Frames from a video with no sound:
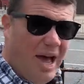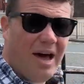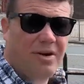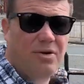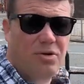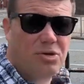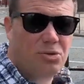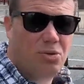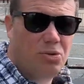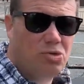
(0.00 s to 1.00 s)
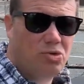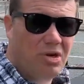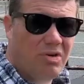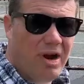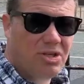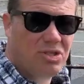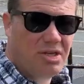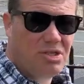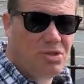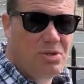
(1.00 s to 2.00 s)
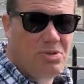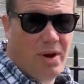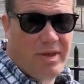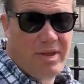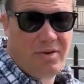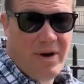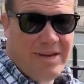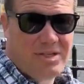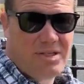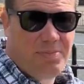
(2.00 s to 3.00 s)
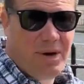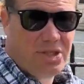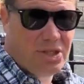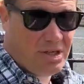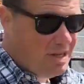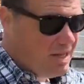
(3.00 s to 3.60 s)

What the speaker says: And of course, the Wall Street crash in 1921 and the Great Depression.